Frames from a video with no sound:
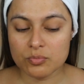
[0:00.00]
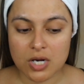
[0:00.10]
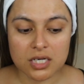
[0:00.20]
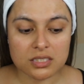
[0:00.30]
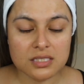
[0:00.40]

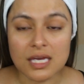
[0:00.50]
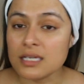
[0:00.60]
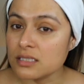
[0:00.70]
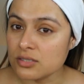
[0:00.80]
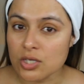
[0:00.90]
product
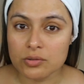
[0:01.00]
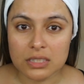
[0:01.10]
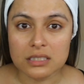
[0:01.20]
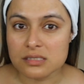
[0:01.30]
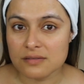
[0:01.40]
that, you know,
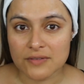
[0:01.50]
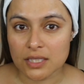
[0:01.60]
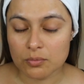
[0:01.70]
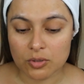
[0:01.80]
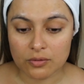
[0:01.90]
is
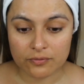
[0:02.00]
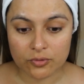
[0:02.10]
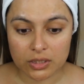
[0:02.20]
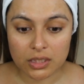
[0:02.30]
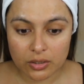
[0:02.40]
available
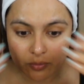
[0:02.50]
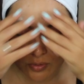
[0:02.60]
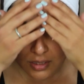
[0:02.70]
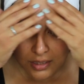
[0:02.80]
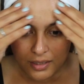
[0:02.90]
for you.
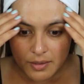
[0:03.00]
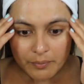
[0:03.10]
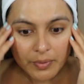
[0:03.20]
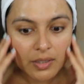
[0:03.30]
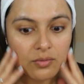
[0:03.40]

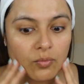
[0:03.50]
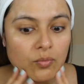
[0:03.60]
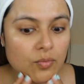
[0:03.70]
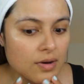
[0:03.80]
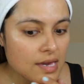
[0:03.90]
But
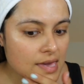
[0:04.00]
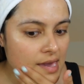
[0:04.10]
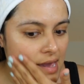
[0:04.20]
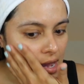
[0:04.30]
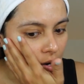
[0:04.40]

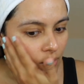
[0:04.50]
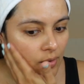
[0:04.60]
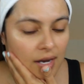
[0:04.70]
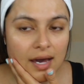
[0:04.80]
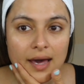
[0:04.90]

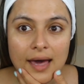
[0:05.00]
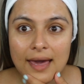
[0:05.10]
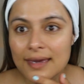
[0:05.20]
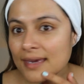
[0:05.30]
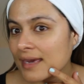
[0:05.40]
wow,
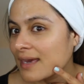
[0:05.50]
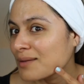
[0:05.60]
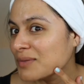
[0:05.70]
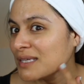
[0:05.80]
I am